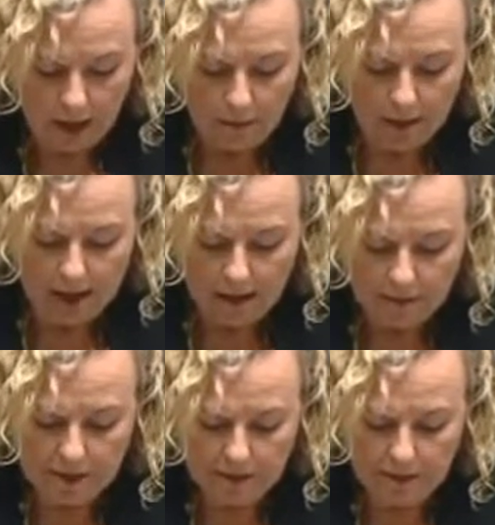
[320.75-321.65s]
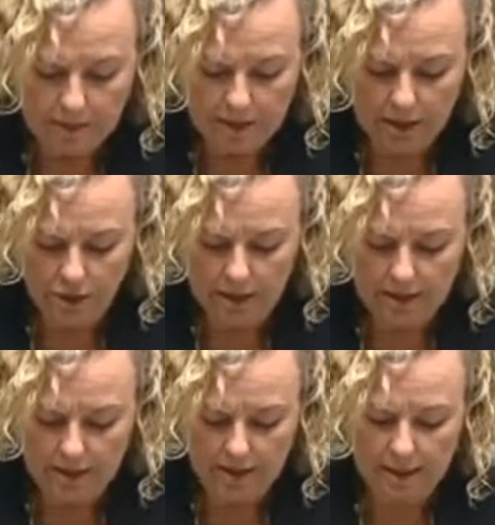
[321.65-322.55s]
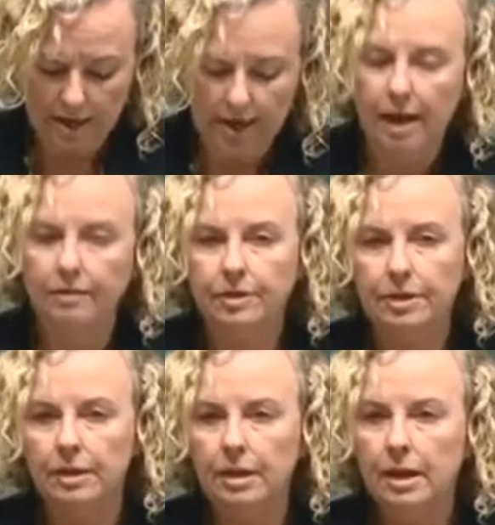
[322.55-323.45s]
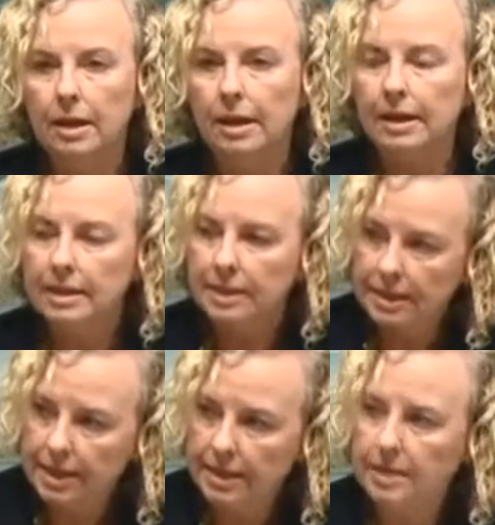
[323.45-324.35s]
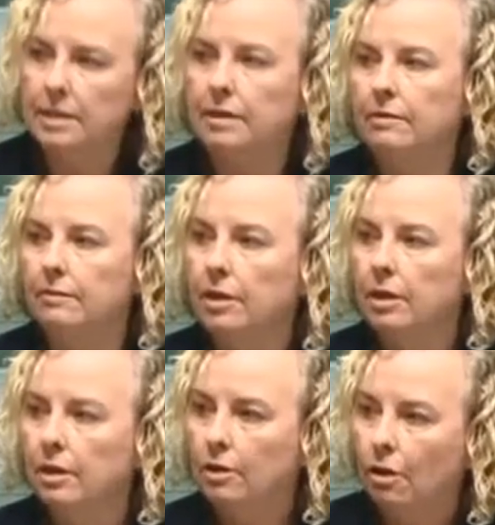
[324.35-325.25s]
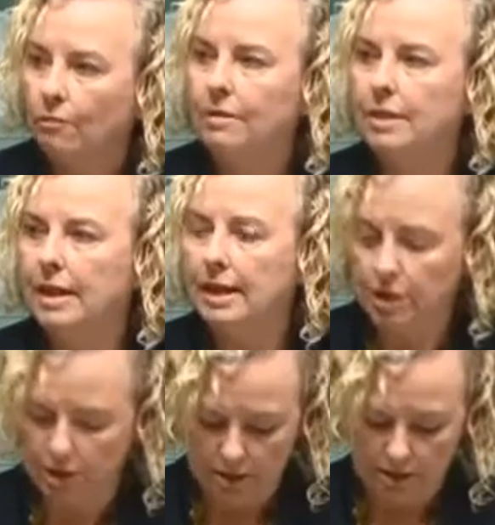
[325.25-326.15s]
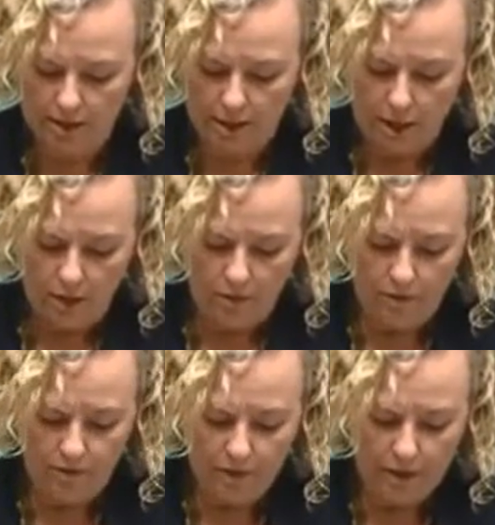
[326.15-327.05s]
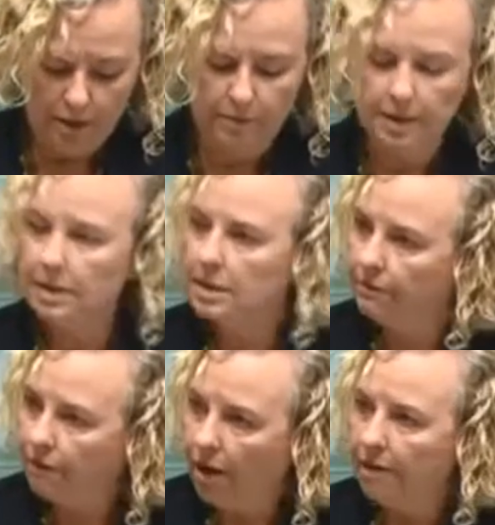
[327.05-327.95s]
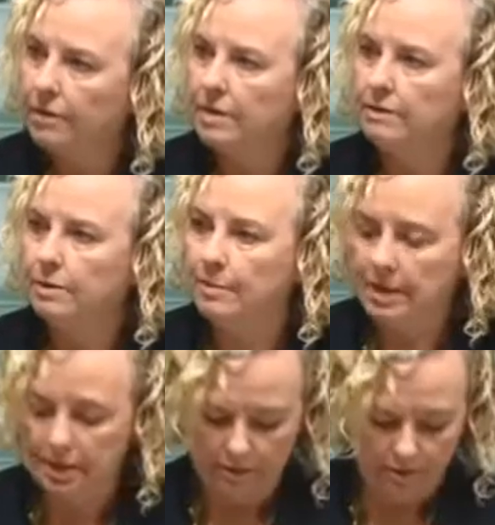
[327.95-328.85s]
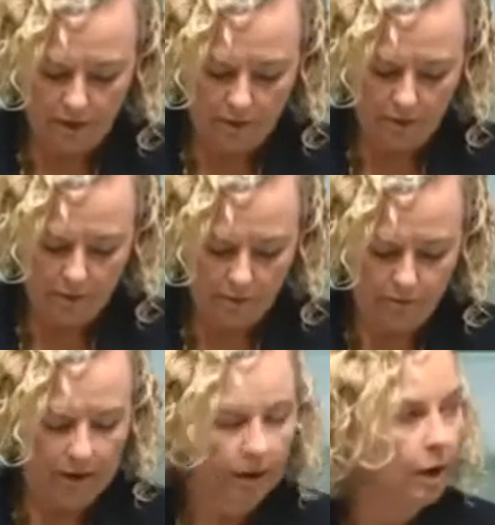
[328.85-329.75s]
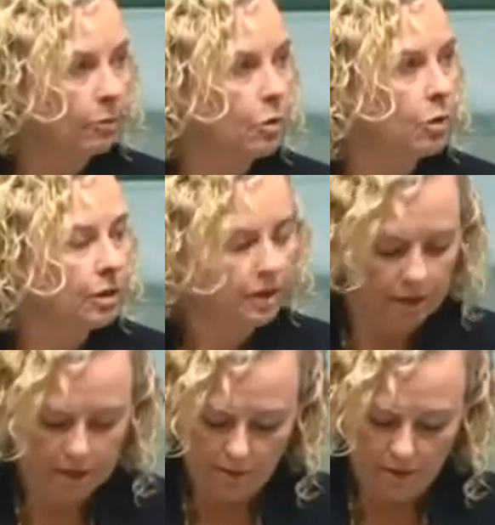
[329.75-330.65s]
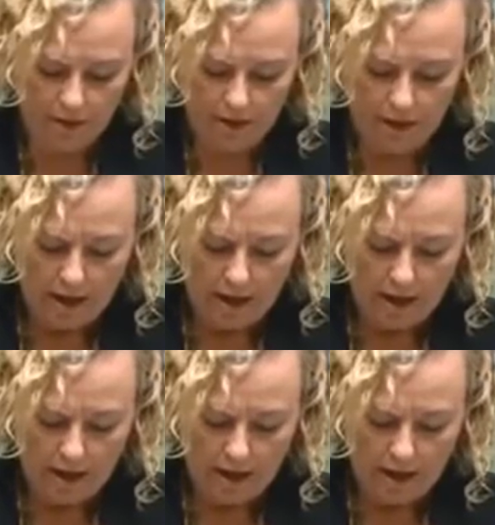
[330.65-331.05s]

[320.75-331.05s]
And we came to this position, as I said, after extensive conversations with victims and survivors of domestic violence, with frontline workers, with